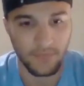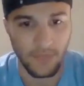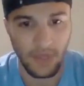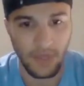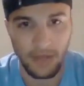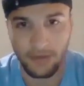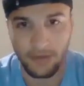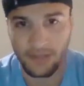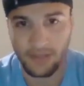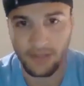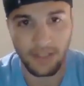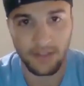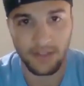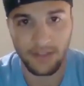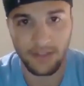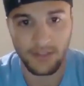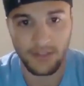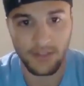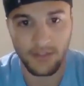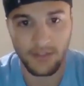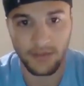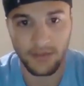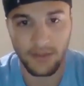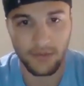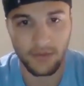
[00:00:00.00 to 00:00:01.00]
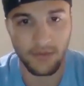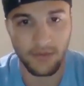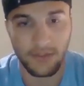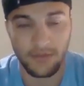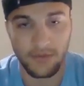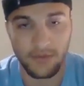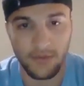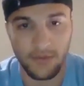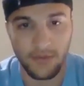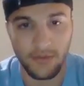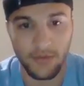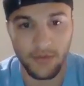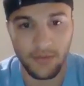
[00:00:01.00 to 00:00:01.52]
I was like, let's do a three
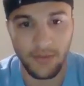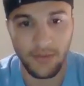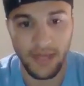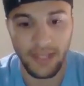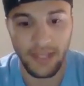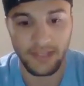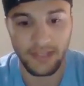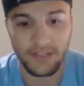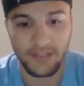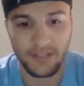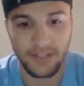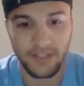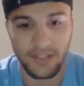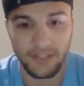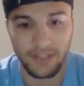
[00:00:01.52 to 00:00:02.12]
two two match.